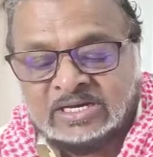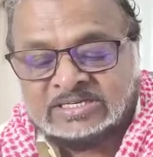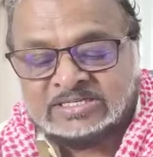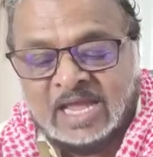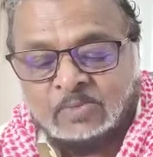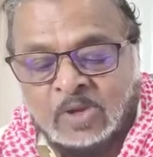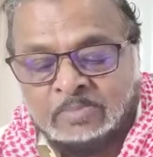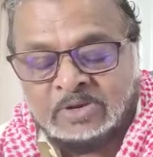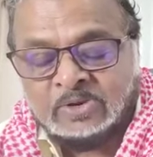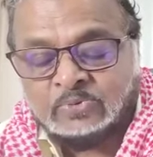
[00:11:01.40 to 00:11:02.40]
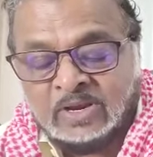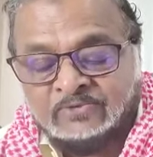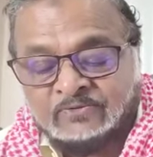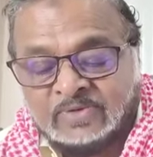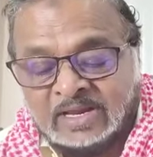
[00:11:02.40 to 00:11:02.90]
the same way between
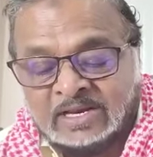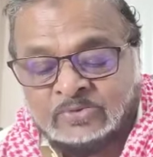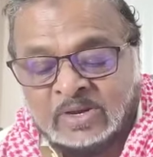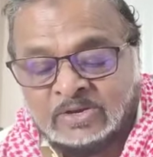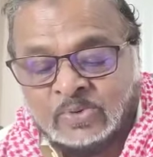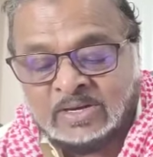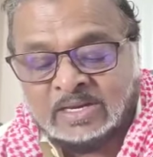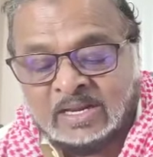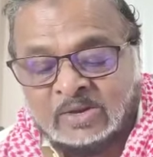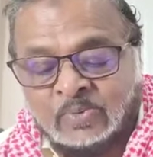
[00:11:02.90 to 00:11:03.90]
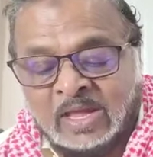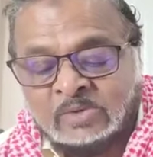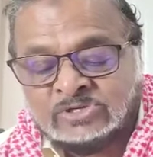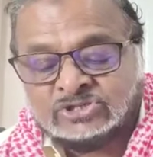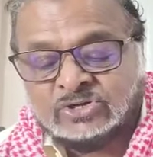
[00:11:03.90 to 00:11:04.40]
2015 and 2020, the way
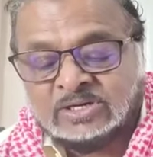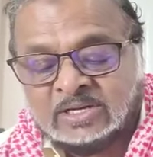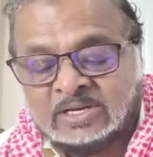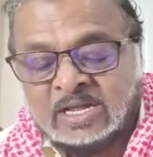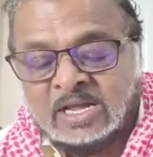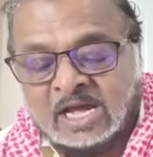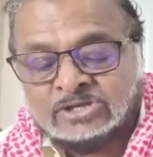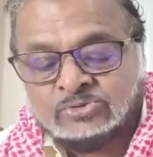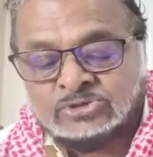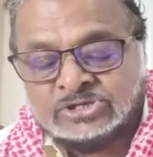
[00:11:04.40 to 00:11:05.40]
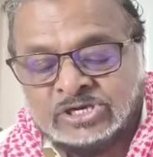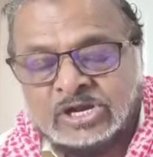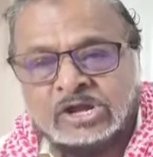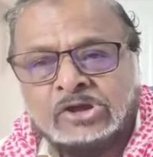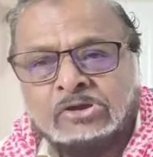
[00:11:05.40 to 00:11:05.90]
he was treated at
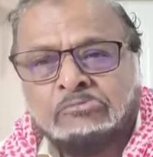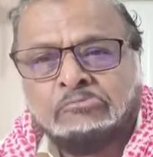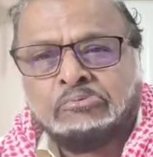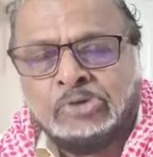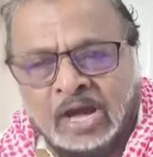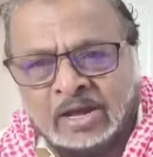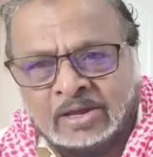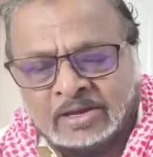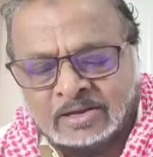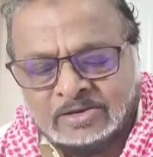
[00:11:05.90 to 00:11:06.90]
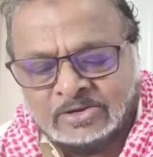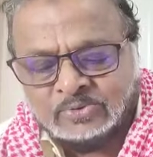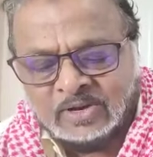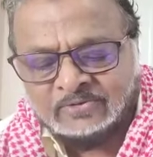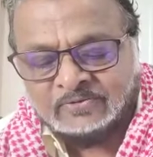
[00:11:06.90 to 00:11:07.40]
UG prior to
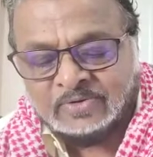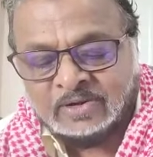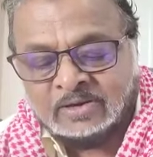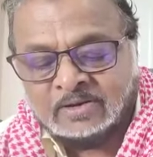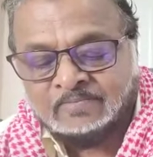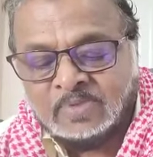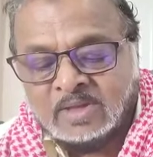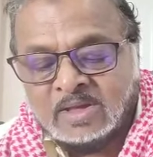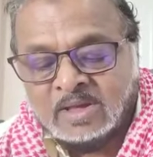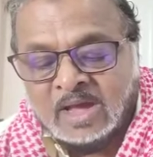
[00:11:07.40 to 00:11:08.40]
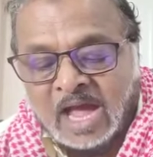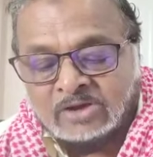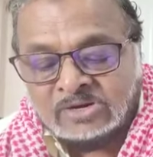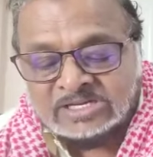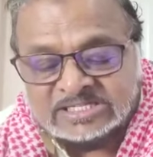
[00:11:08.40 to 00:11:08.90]
2015. I
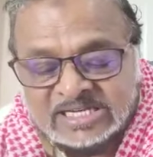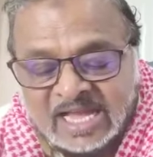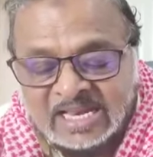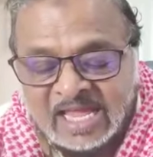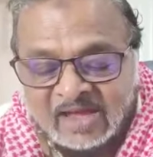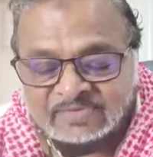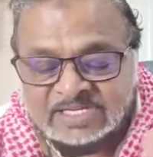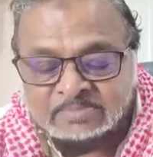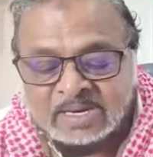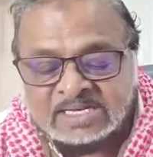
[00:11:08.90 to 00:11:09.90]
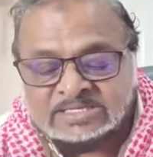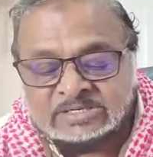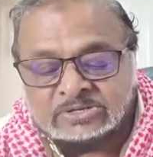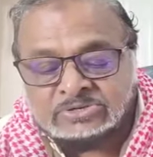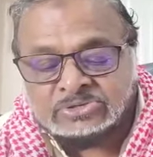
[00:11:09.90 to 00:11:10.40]
couldn't see any AFC minister
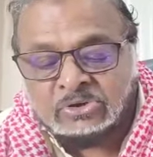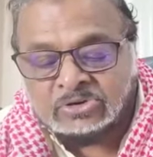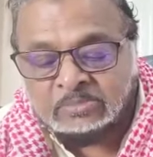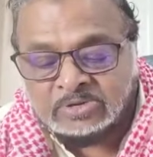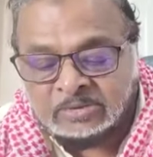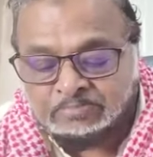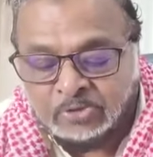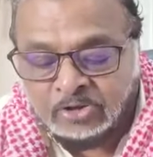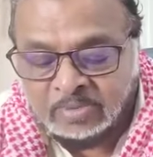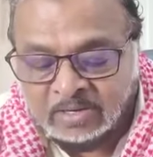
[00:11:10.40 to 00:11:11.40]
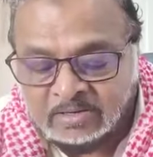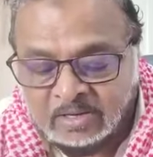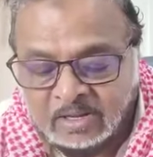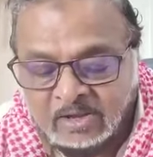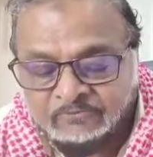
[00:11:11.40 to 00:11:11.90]
to talk about employment
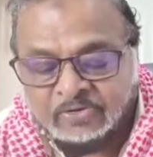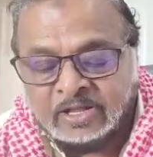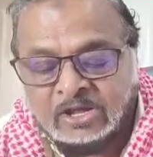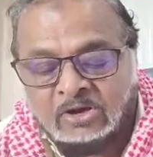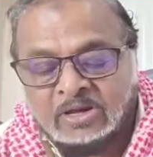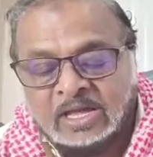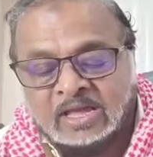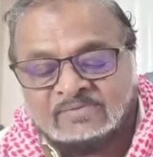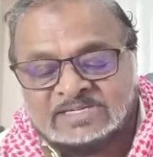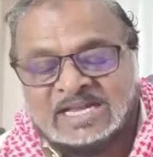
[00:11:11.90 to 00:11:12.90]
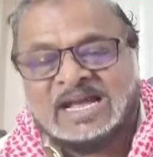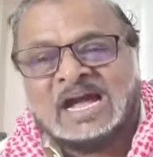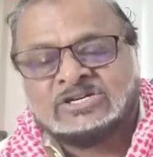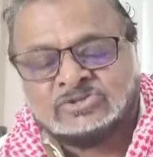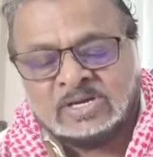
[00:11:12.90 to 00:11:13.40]
for the young AFC
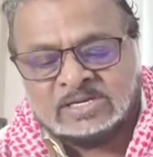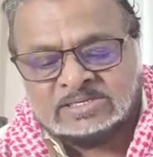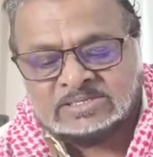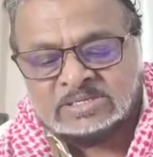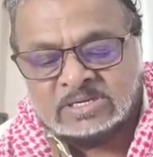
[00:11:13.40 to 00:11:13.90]
cadres